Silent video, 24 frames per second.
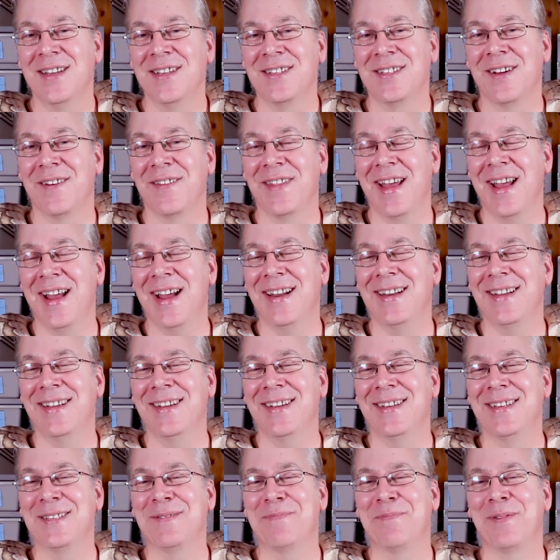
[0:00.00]
So that
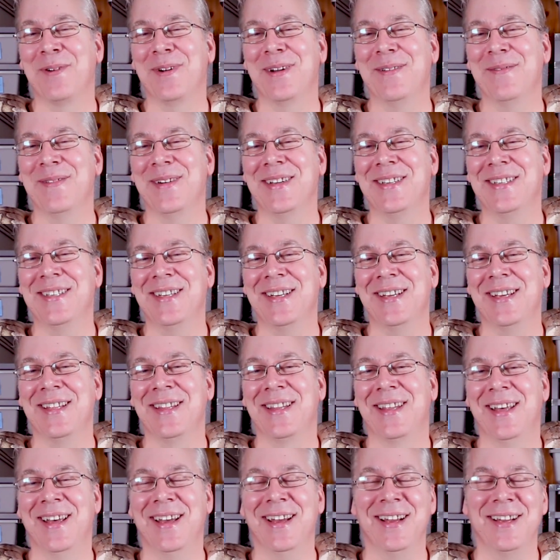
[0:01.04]
is pretty much
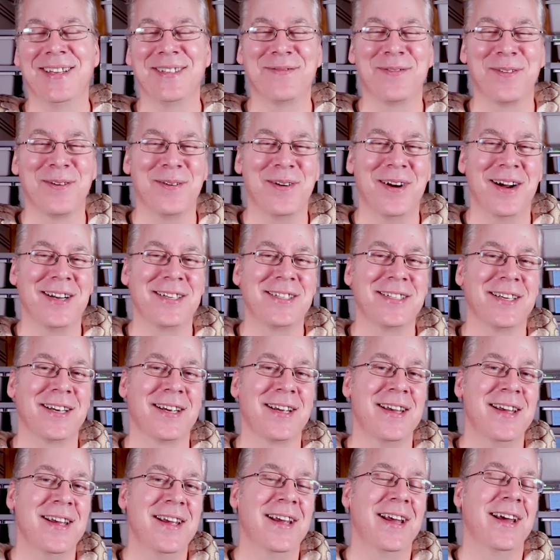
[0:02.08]
it. Thanks for
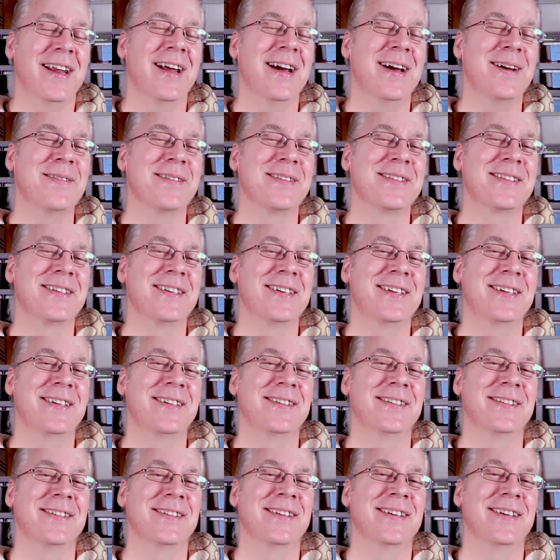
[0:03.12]
watching, and I will see
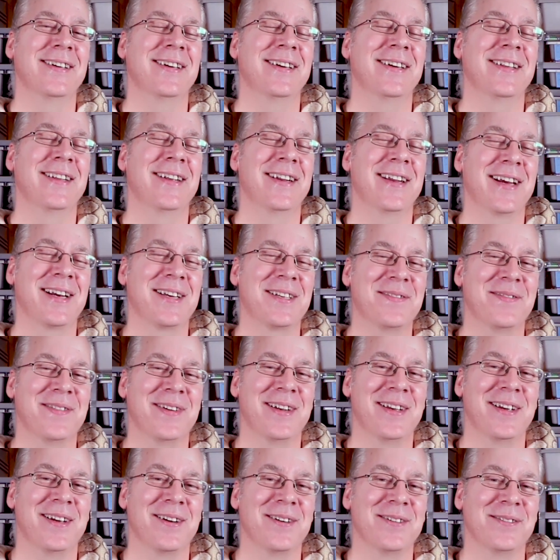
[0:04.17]
you in the next
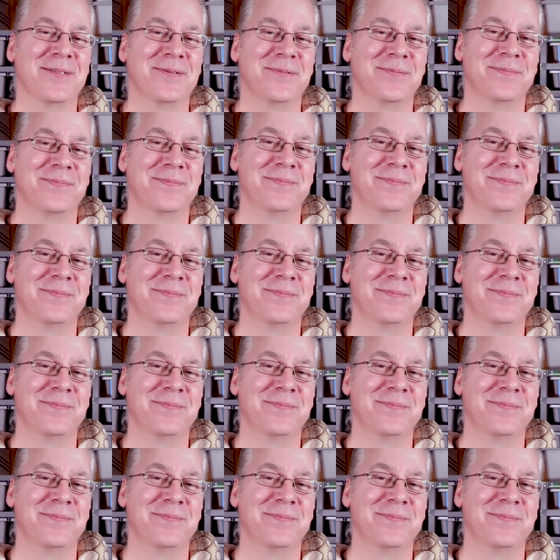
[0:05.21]
video.